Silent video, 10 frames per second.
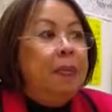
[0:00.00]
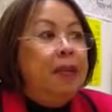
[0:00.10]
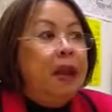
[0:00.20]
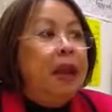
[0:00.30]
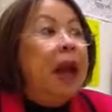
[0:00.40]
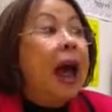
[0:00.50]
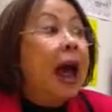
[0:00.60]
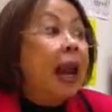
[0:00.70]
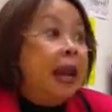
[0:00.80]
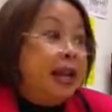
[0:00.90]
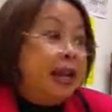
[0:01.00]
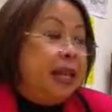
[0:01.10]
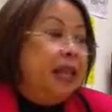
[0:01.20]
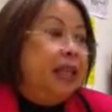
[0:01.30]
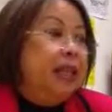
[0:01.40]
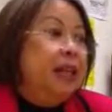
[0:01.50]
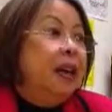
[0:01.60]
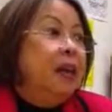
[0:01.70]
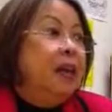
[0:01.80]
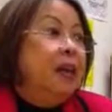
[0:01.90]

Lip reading: in an island, a